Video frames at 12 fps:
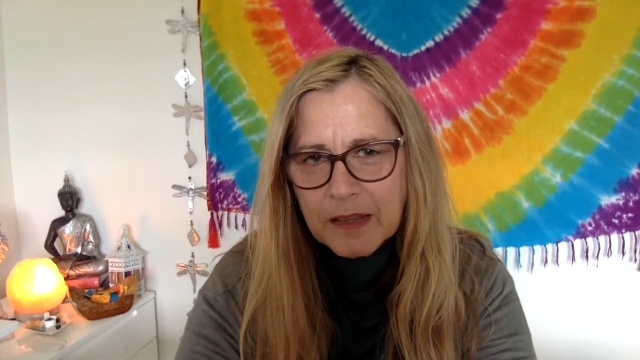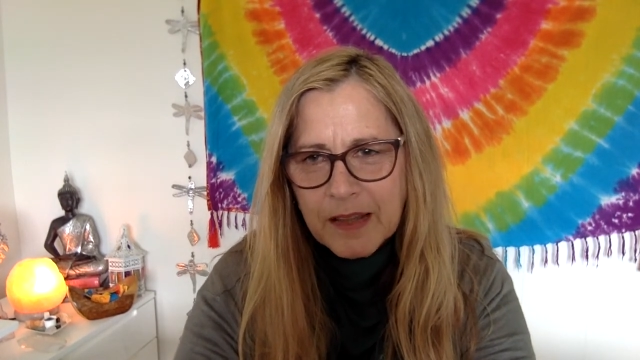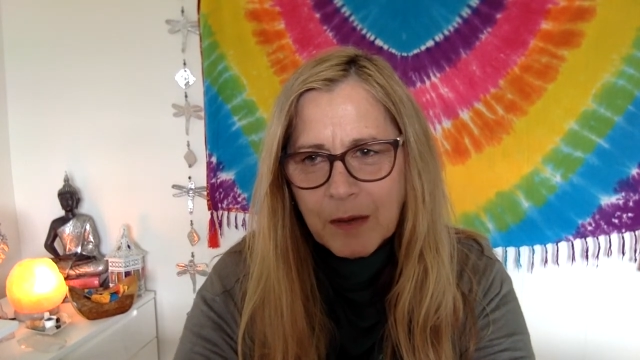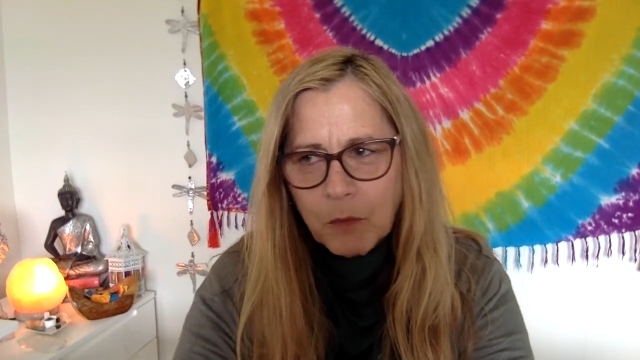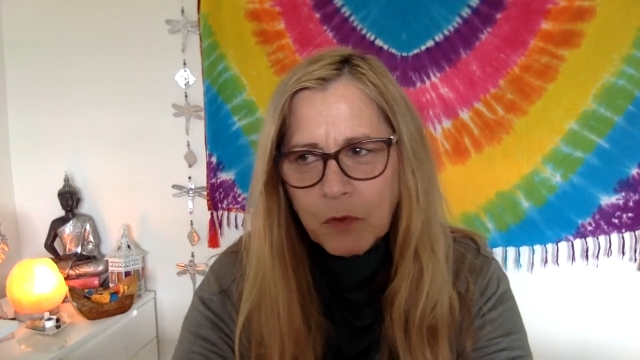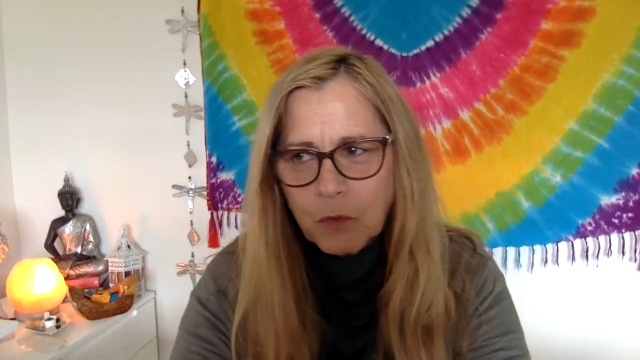
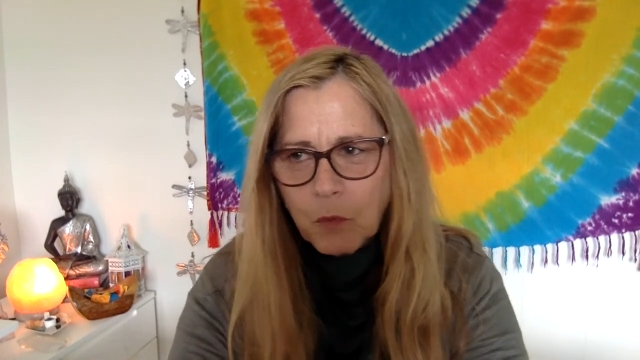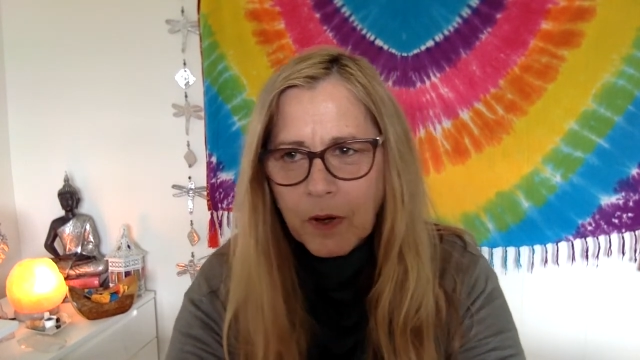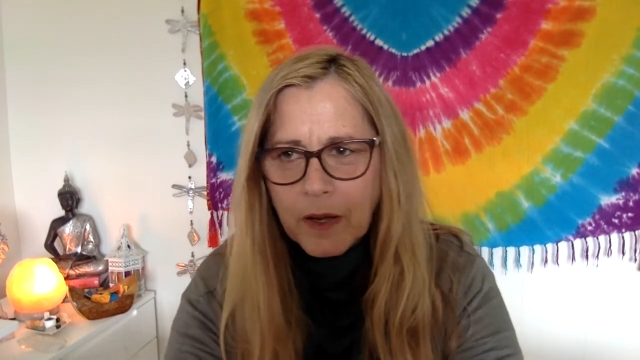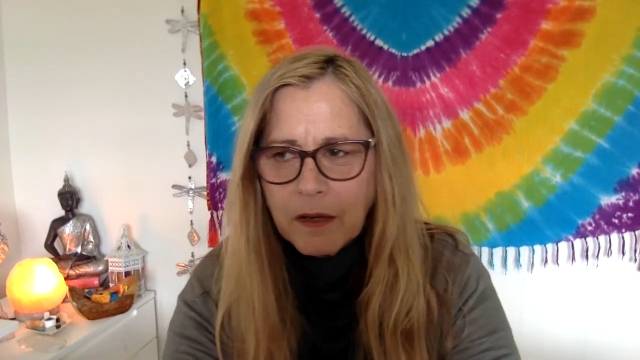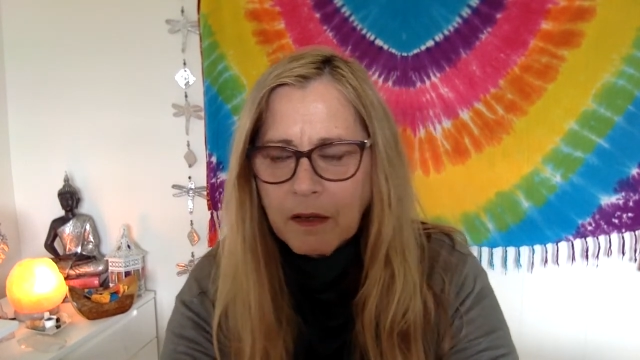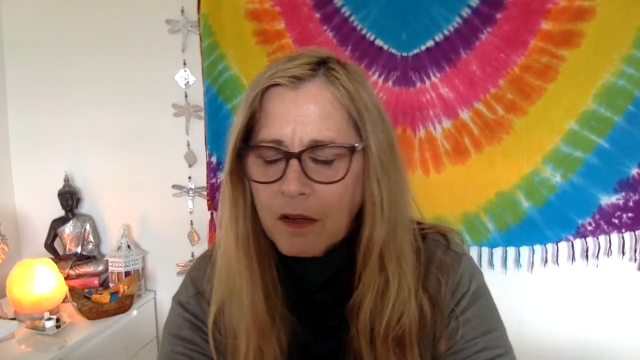That was
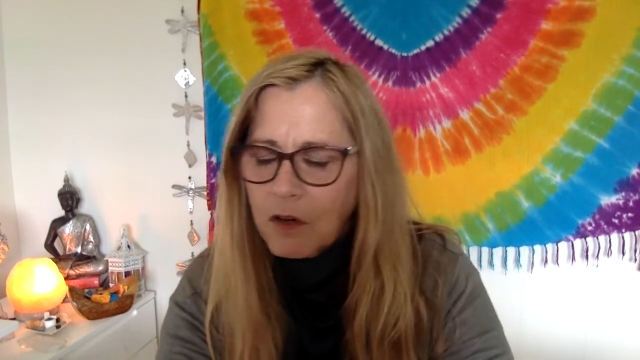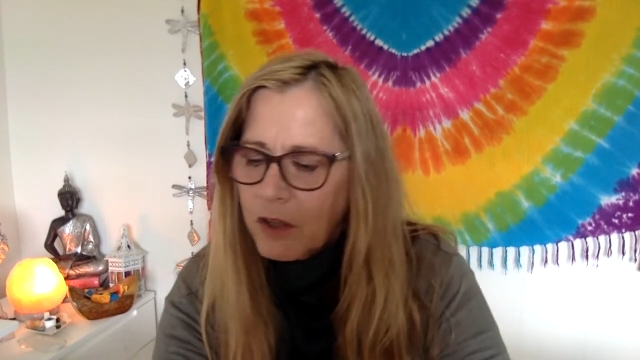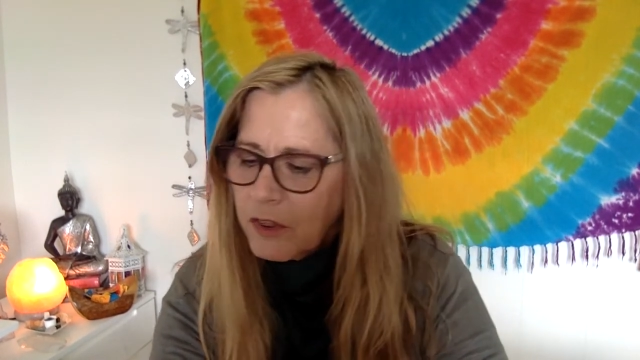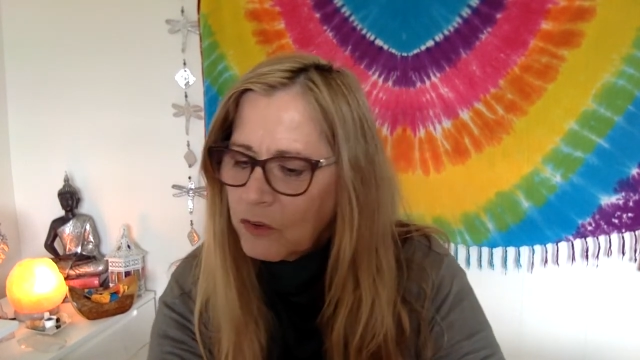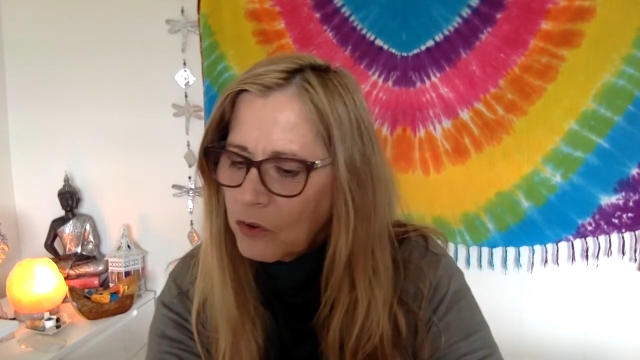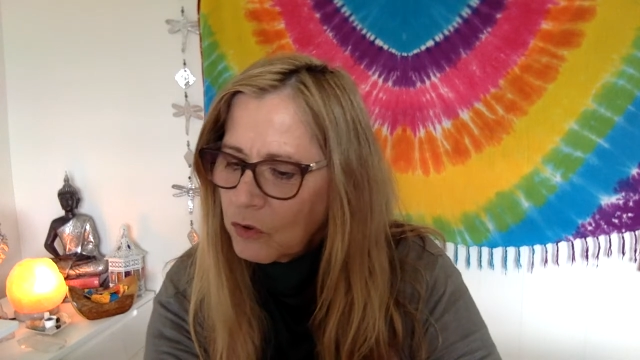one that I
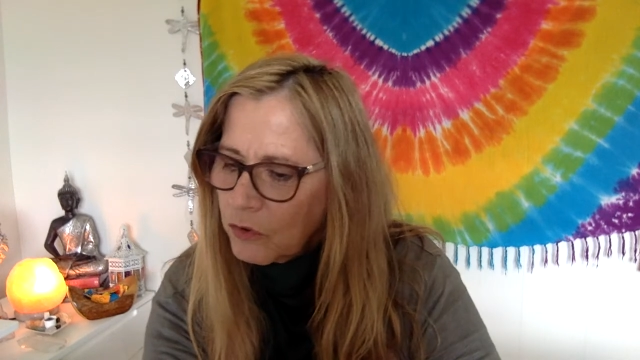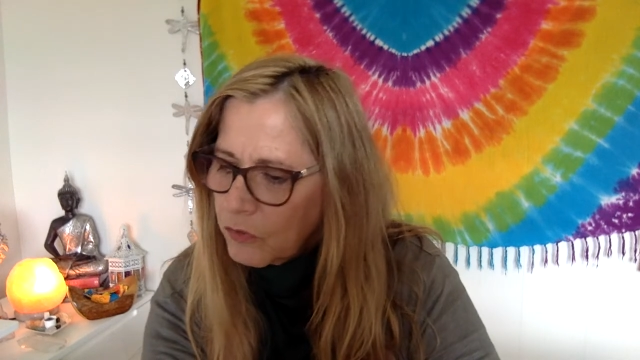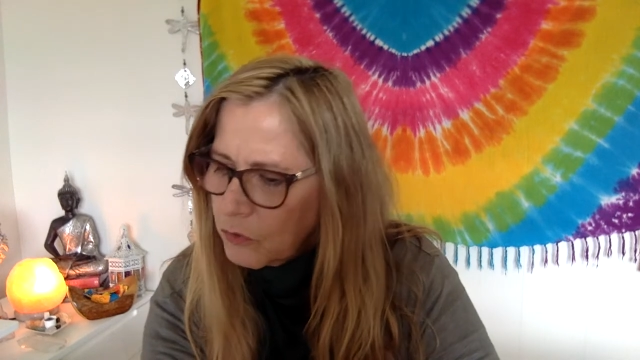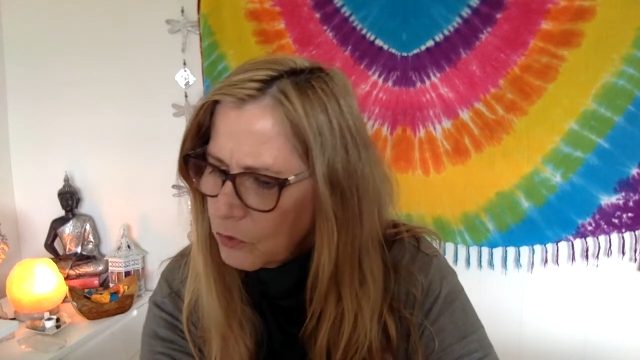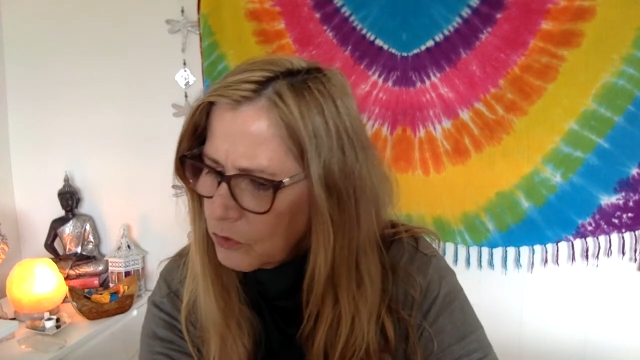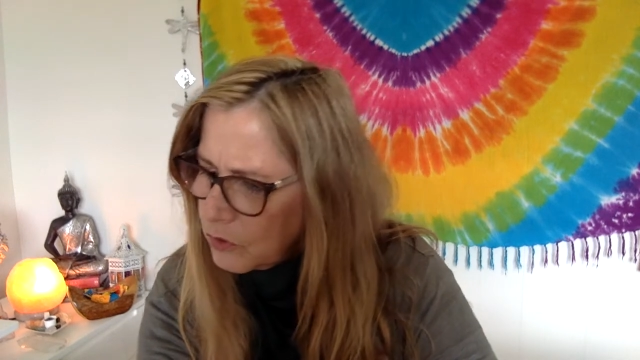sort of
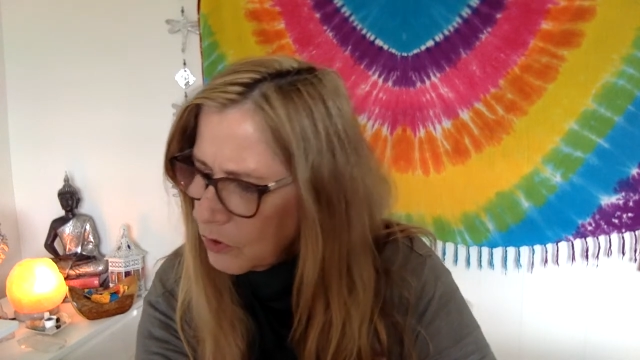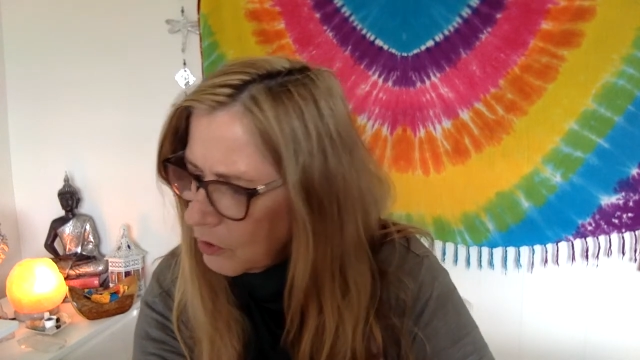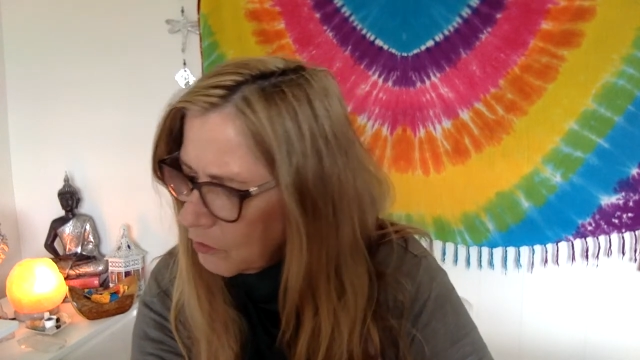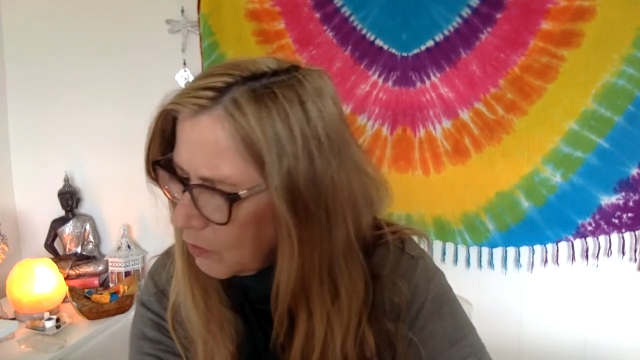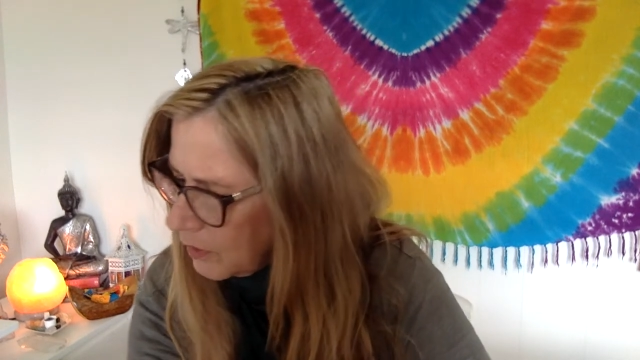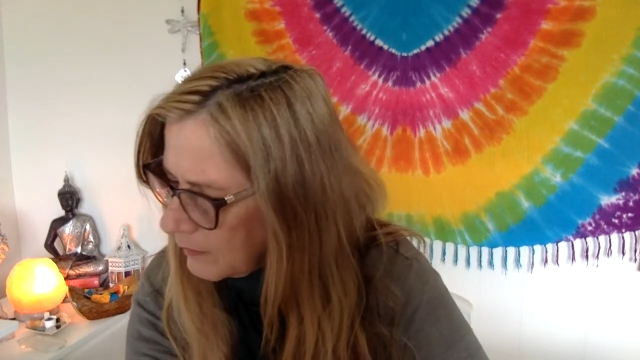thought, did I
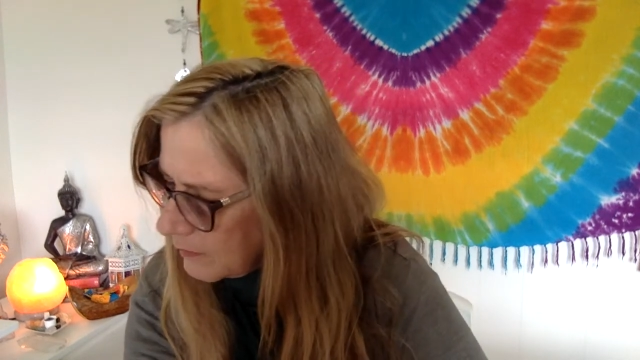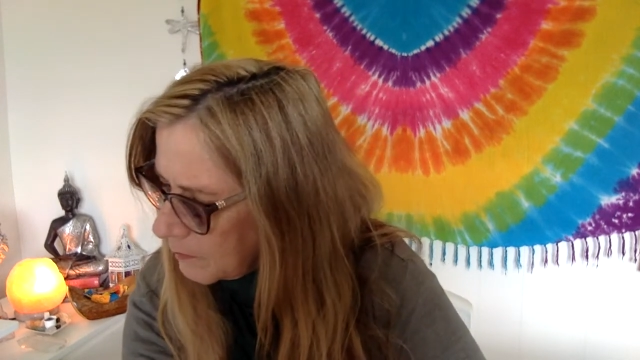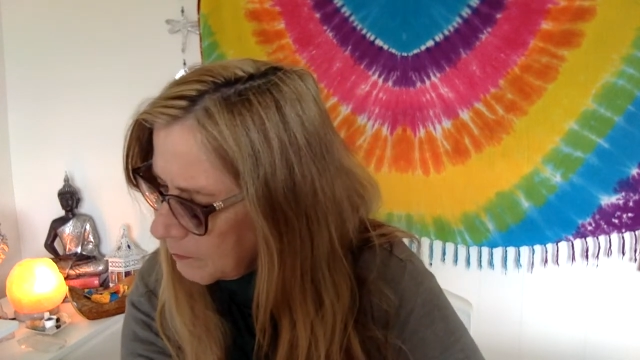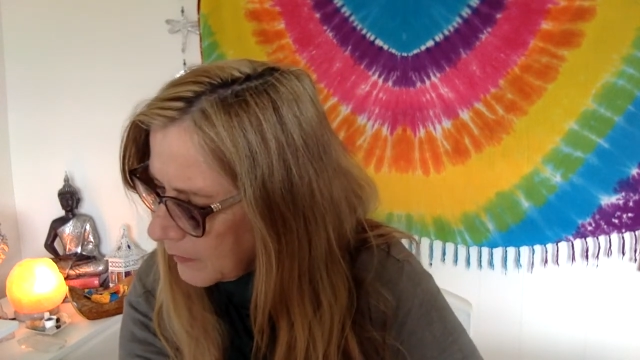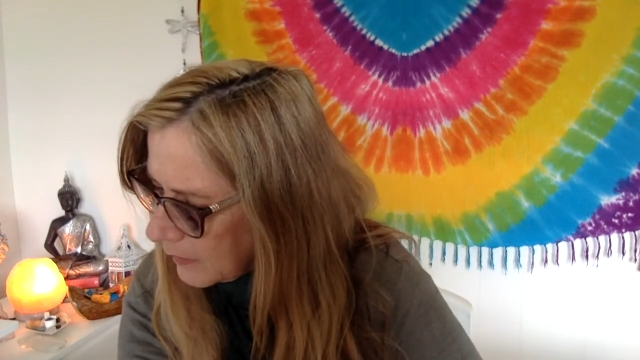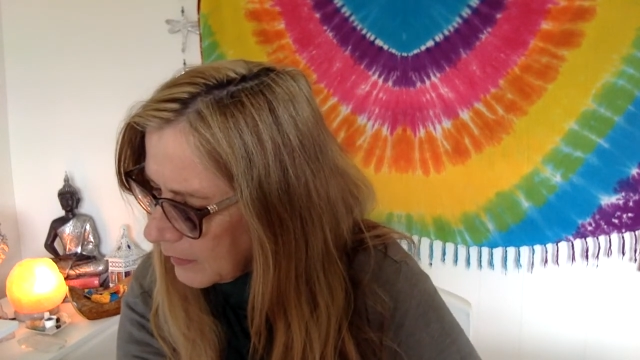write
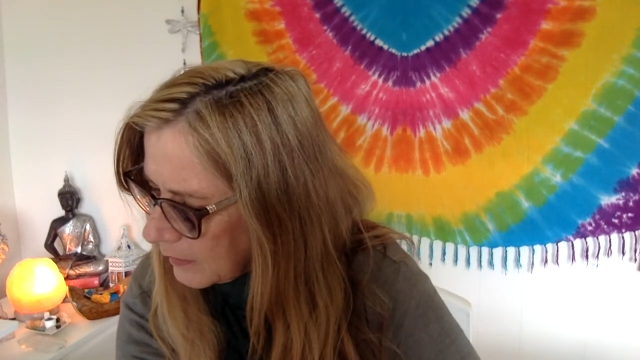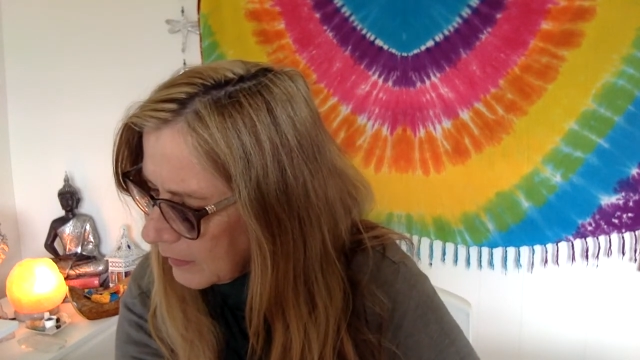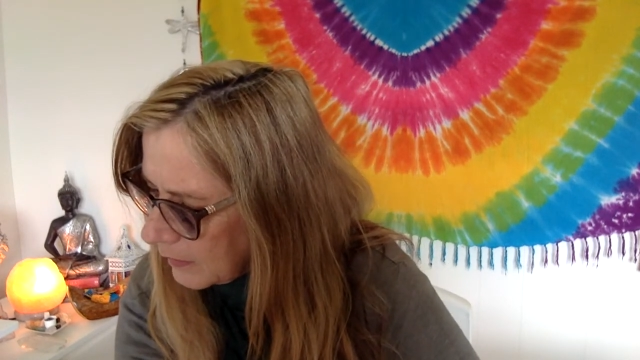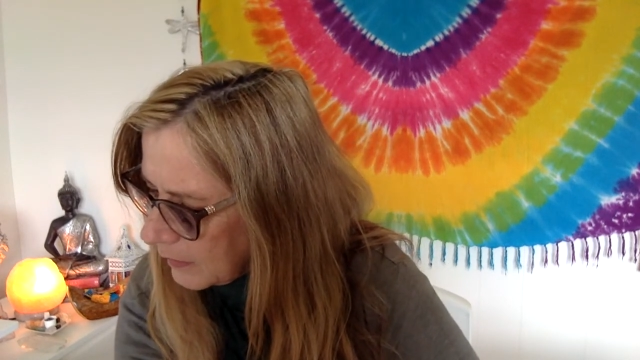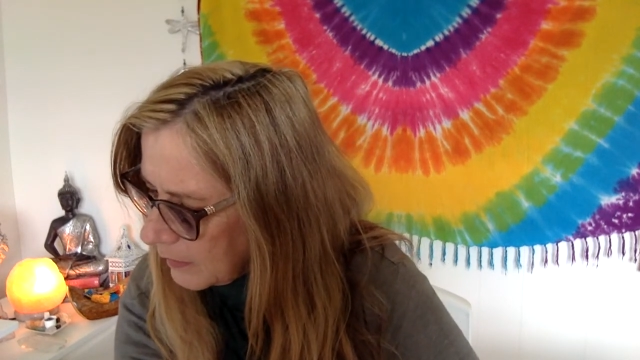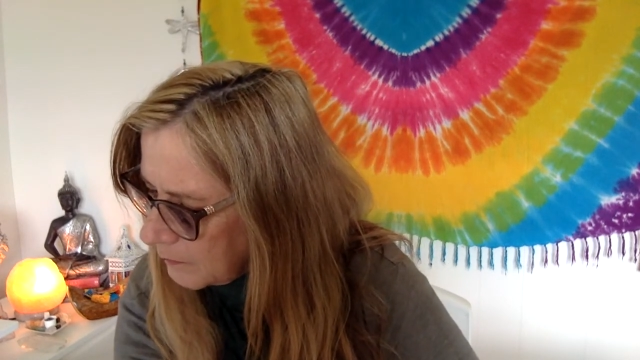something
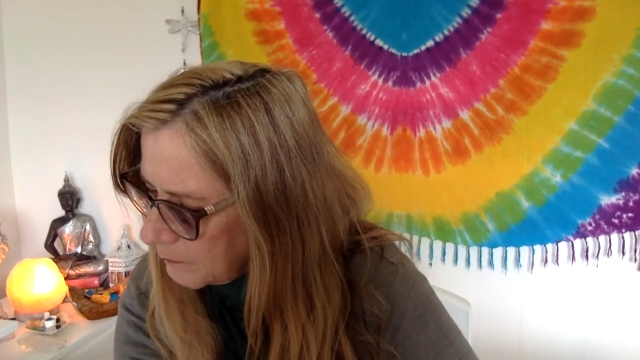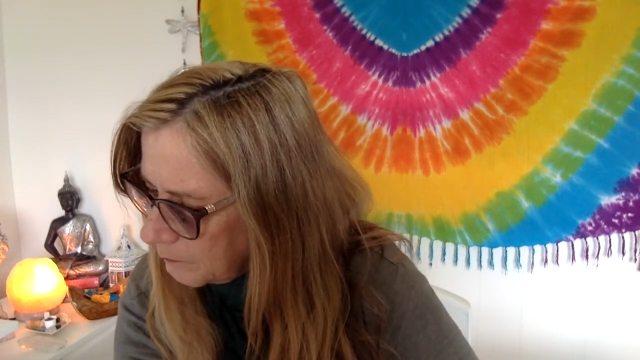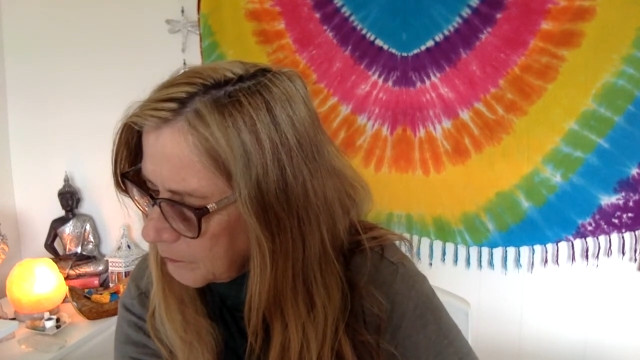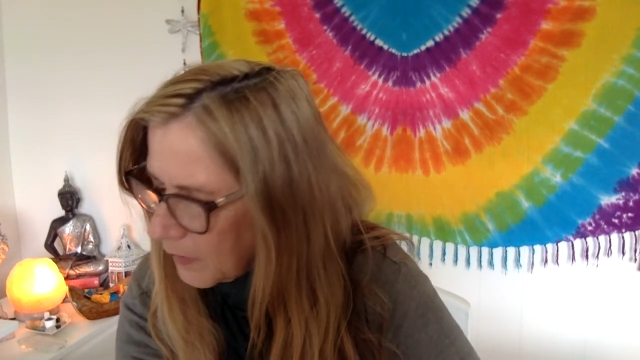down?